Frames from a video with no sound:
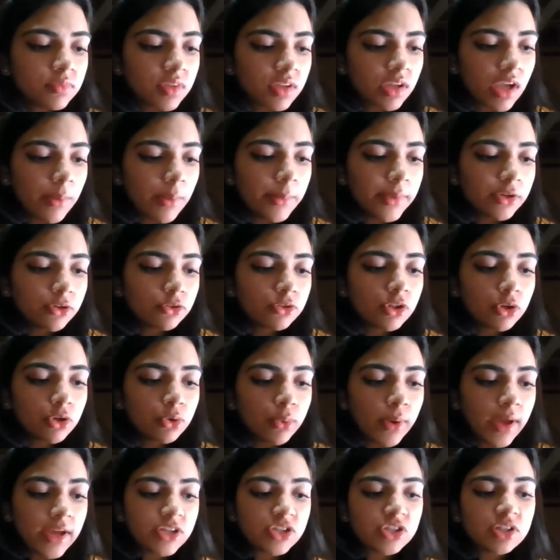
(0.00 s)
coming to the
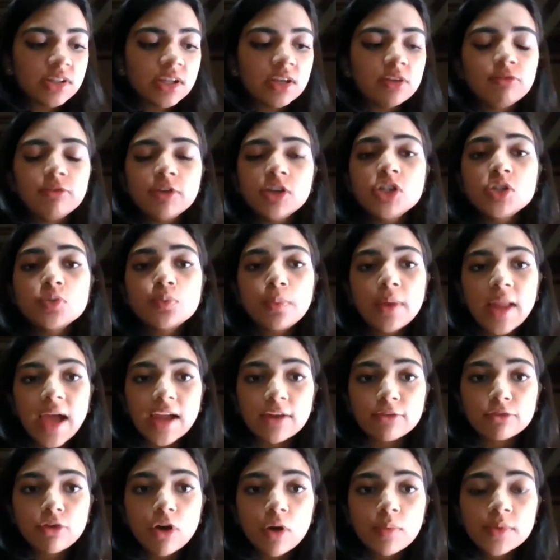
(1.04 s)
question that which
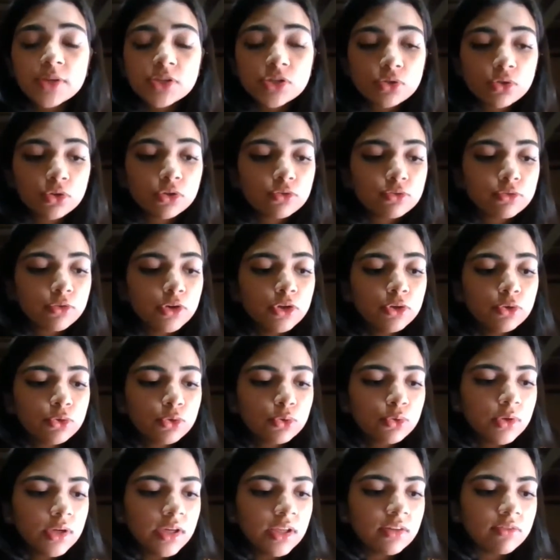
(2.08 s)
platform is good for you
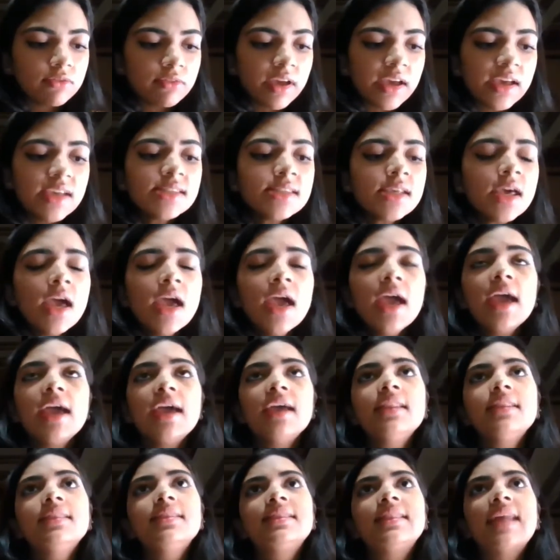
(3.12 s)
to invest,
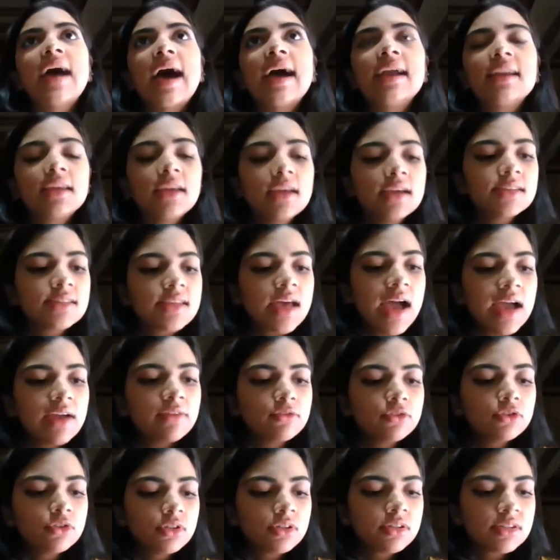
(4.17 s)
in that case I
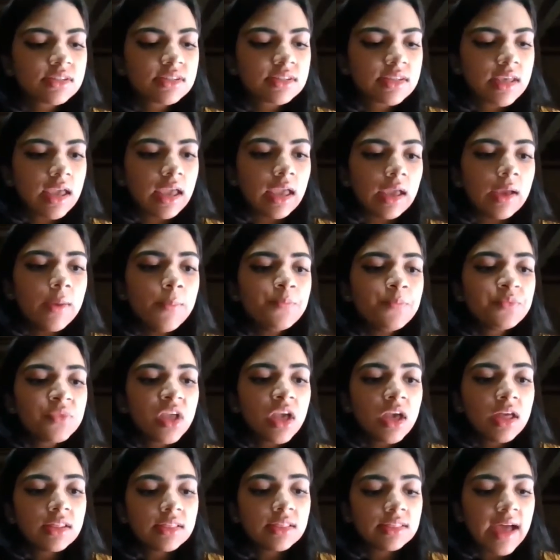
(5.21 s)
would say
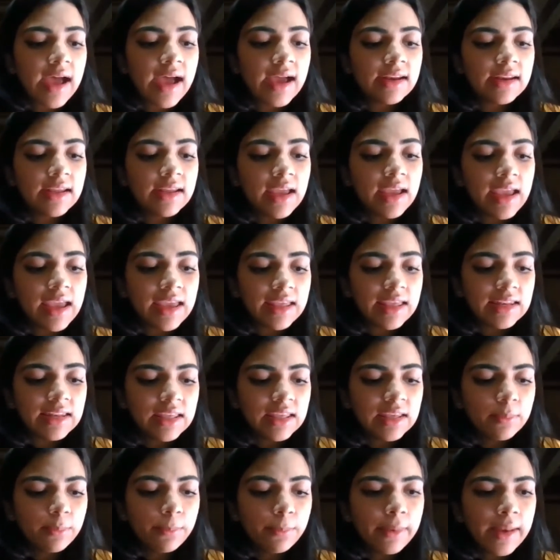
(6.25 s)
that
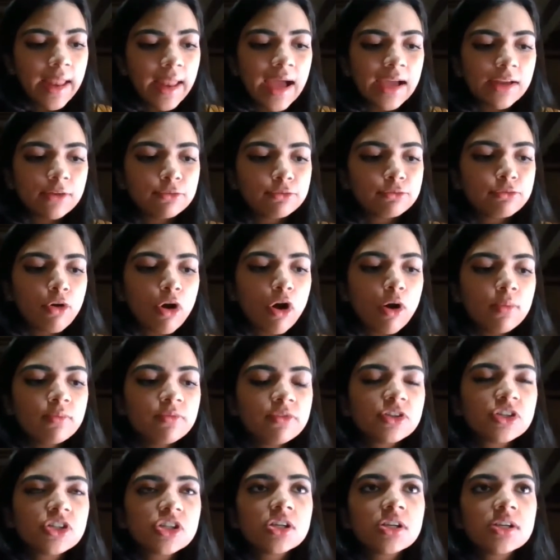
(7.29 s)
any platform
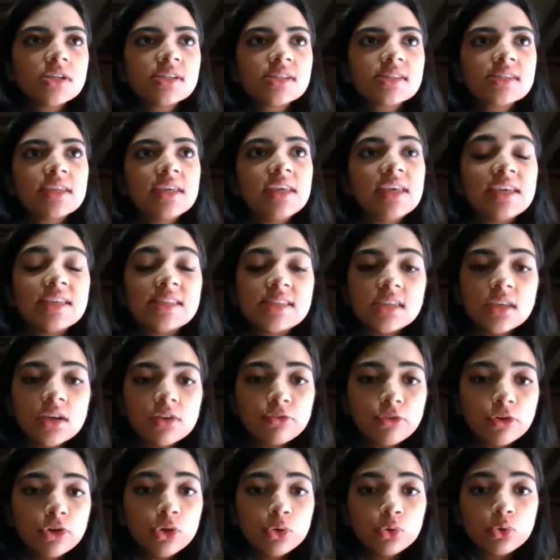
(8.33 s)
which is easier
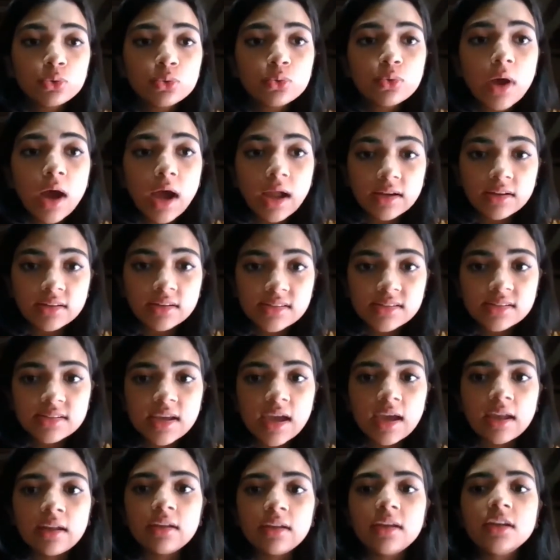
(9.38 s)
for you to
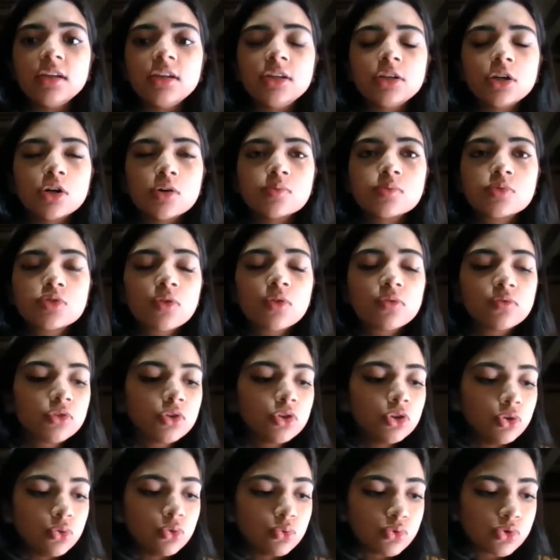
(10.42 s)
understand in terms of the
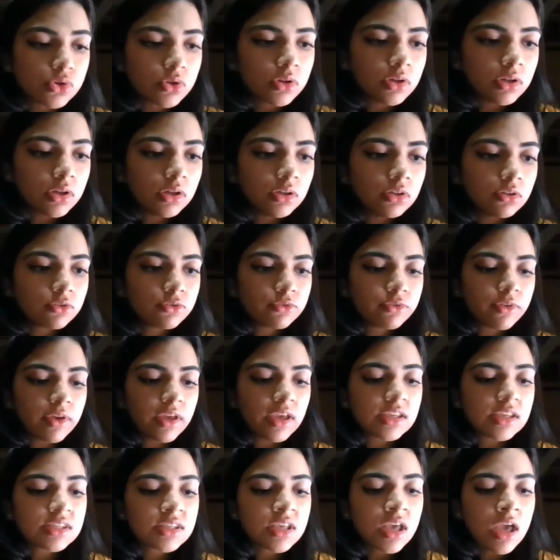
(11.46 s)
user
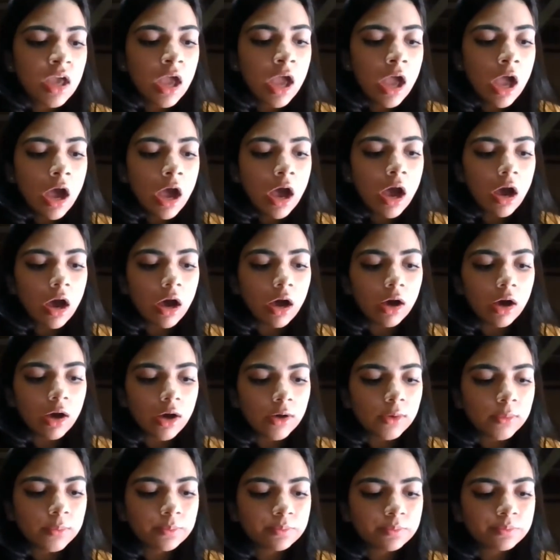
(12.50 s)
interface,
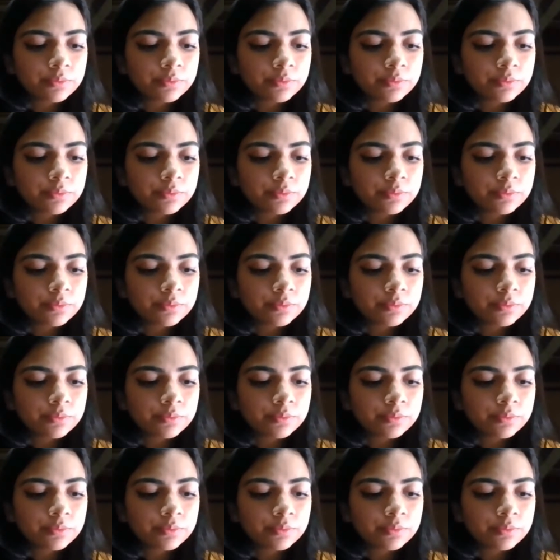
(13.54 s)
uh,